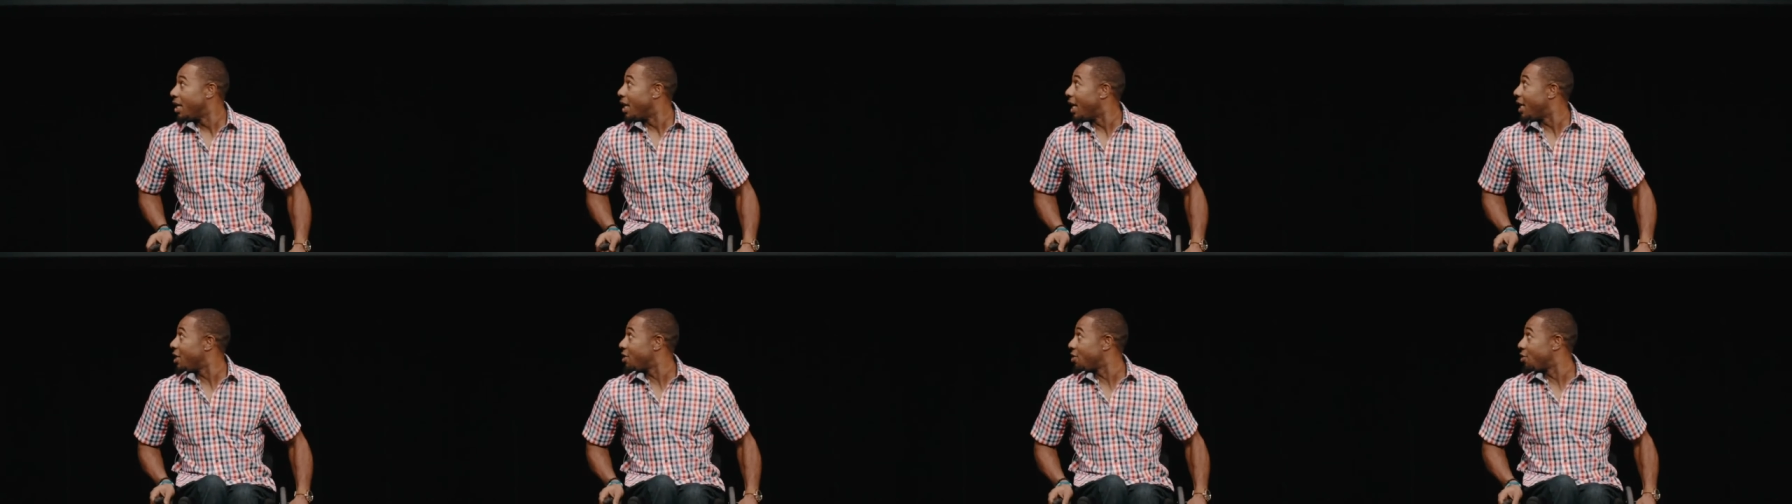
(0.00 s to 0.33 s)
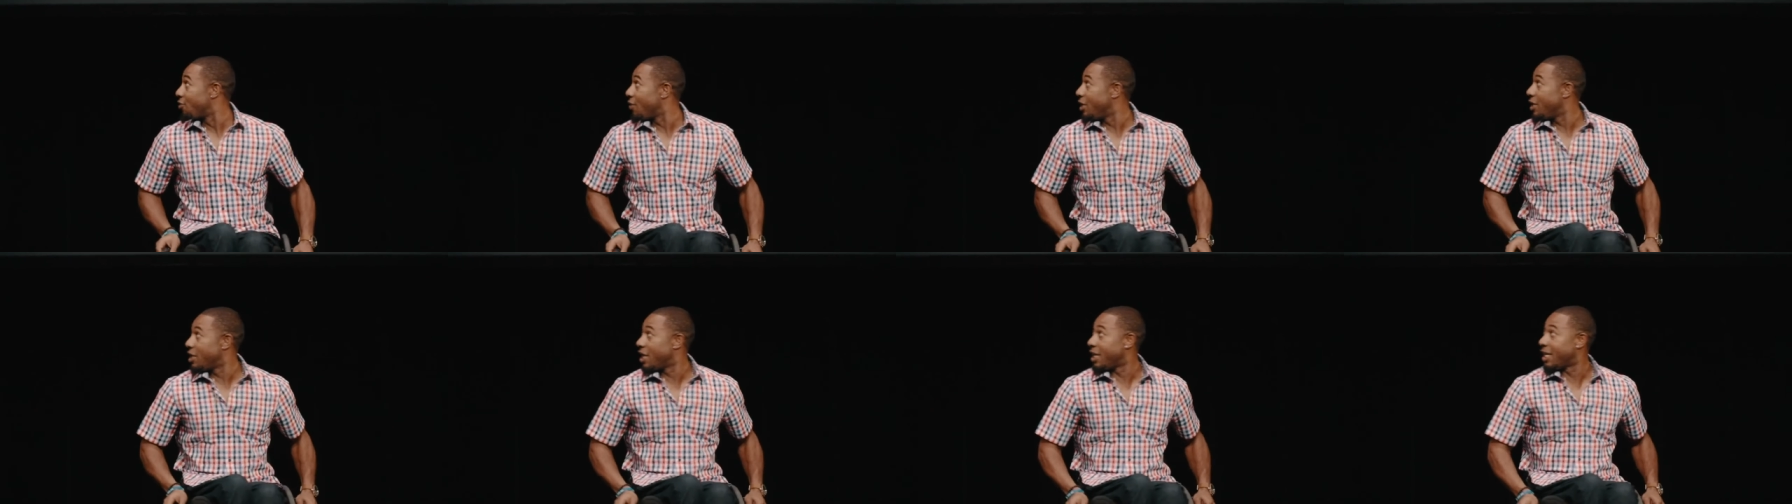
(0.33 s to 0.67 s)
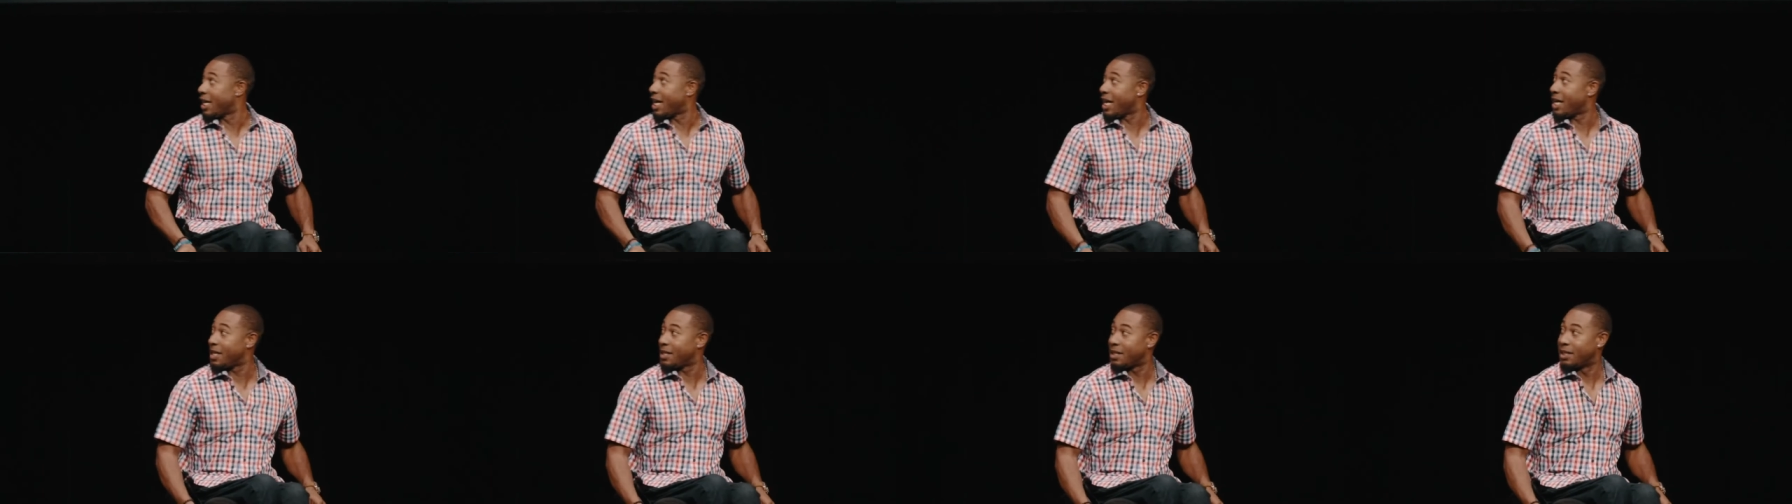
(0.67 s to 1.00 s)
As a grade 9
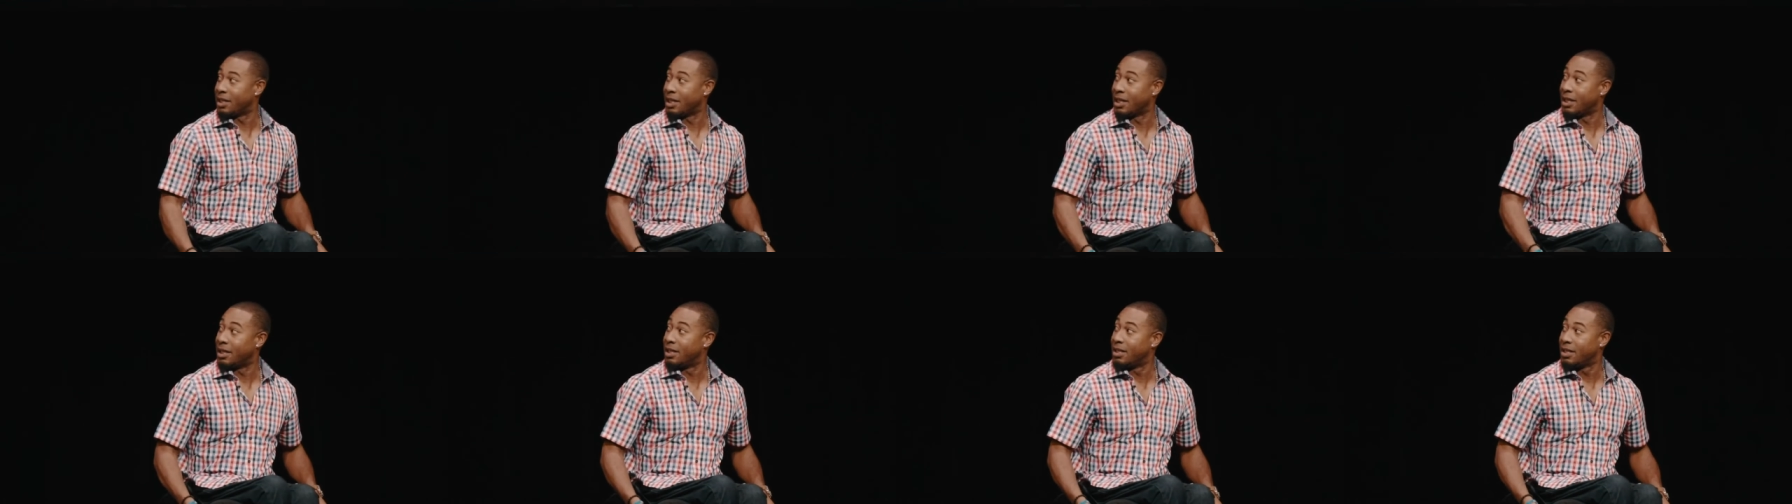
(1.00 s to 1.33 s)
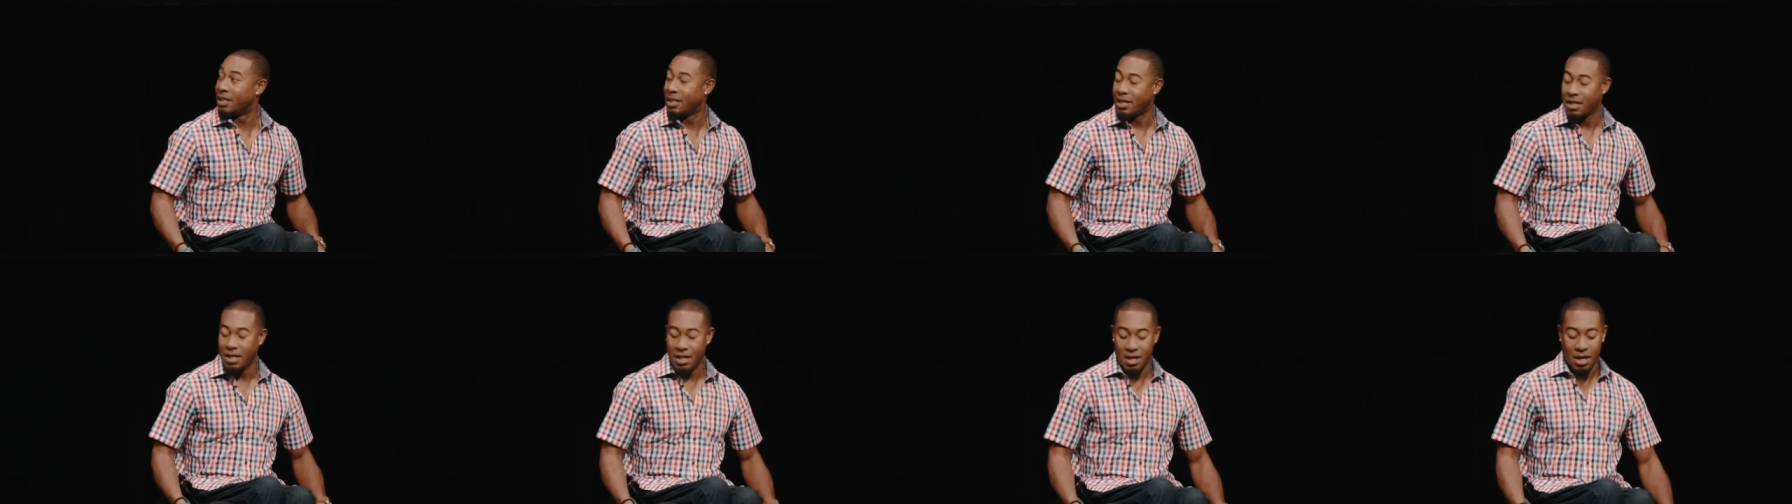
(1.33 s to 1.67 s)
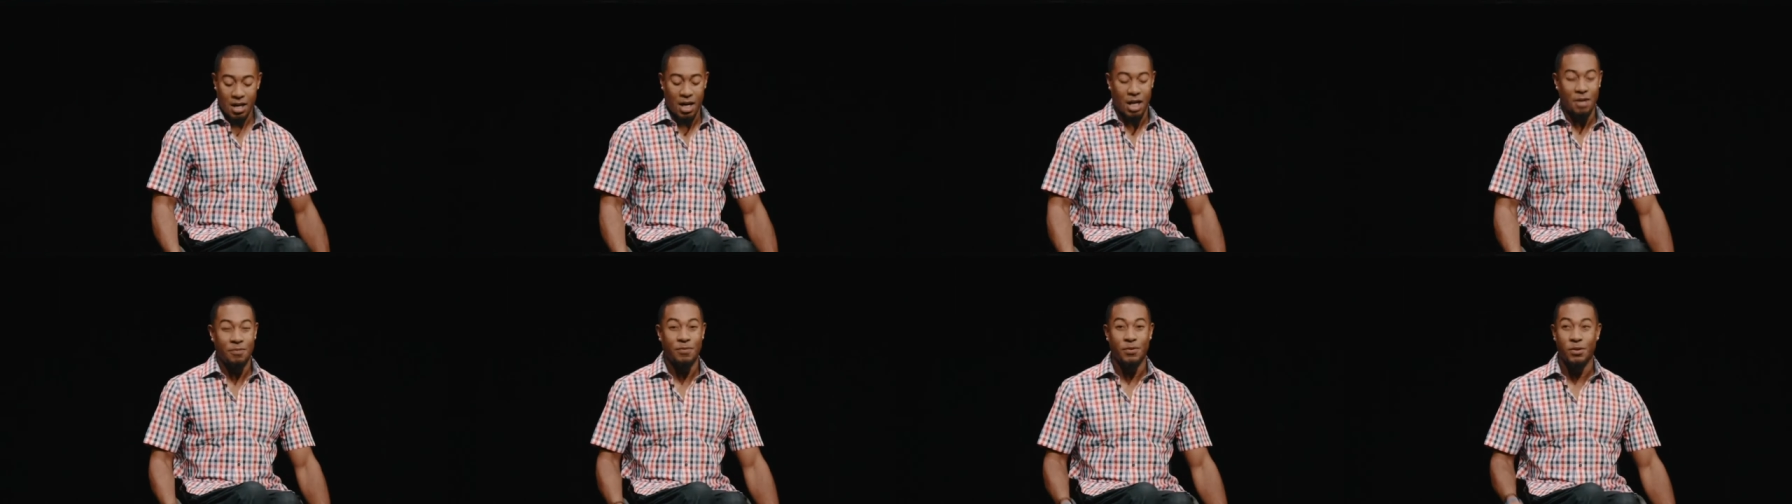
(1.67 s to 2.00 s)
athlete,
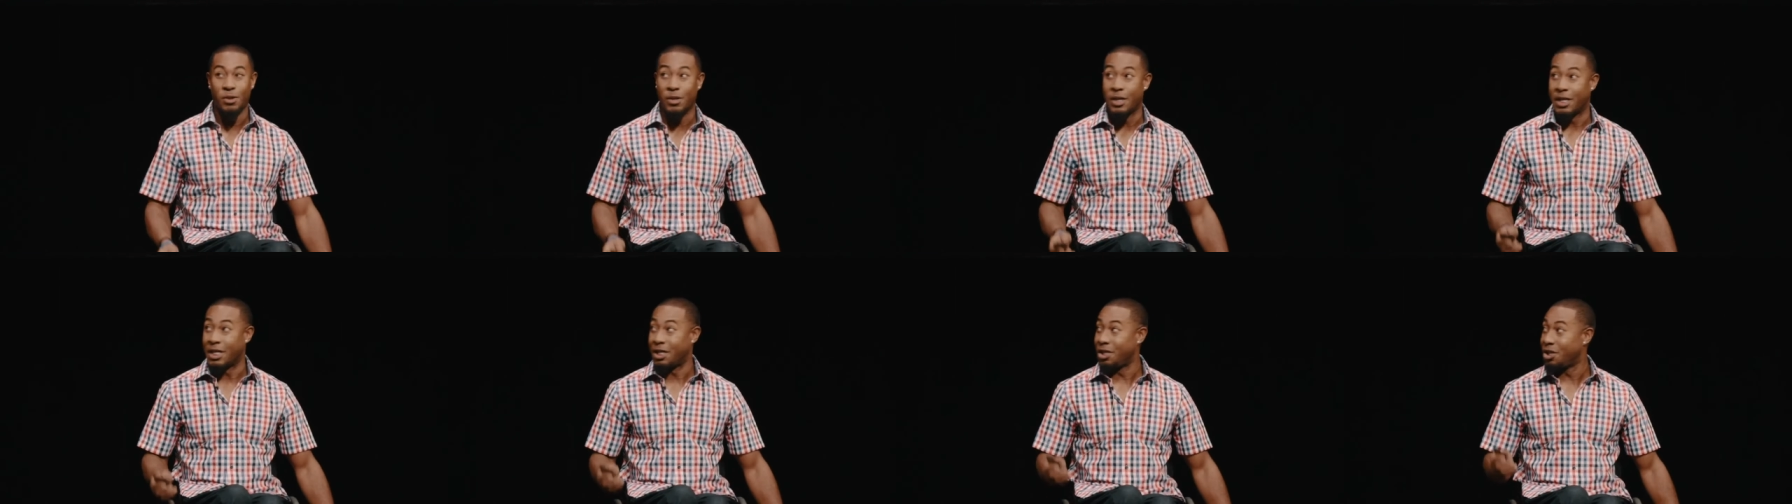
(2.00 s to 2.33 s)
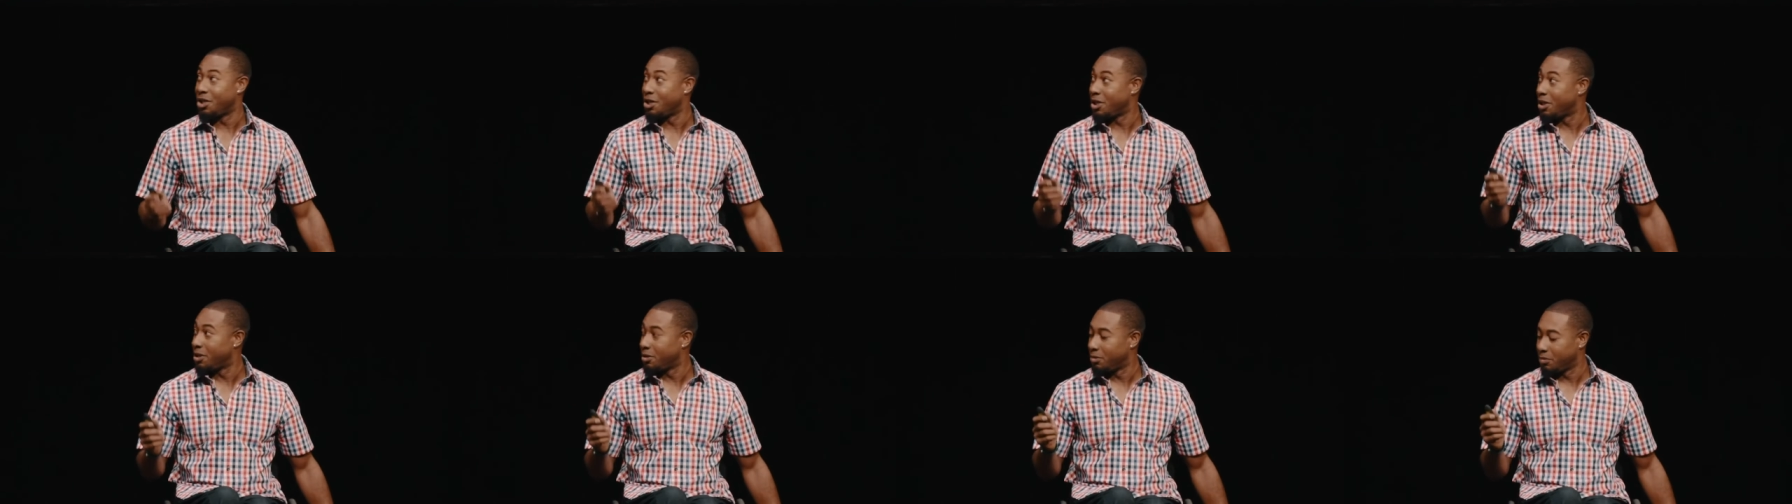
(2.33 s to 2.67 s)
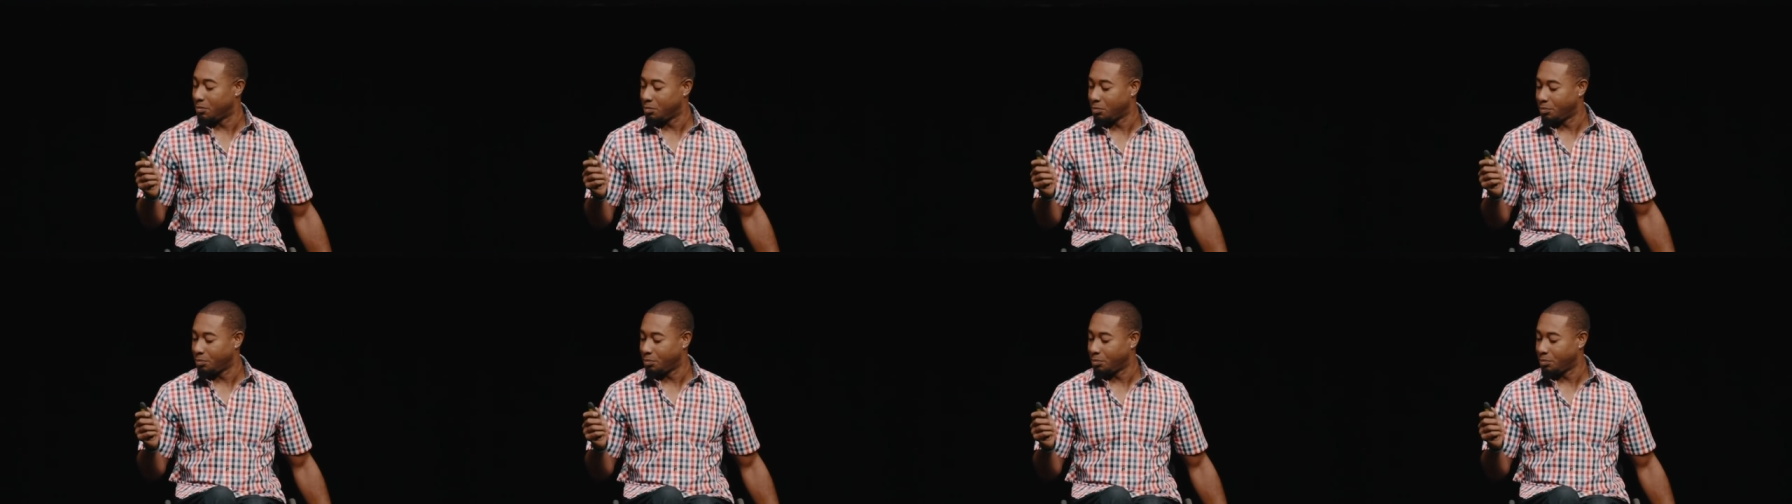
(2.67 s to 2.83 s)
I flourished.